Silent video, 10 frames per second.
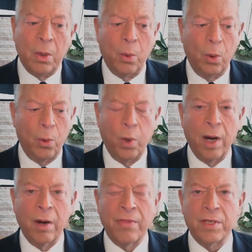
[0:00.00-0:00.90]

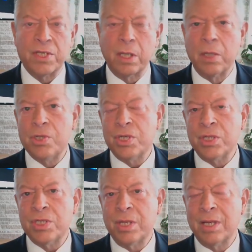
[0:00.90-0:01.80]
where the
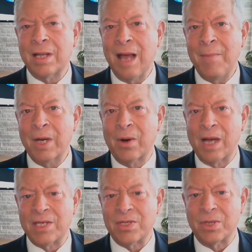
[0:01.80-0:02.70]
solutions to the climate
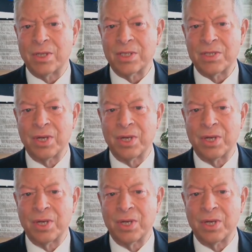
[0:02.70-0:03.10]
crisis are.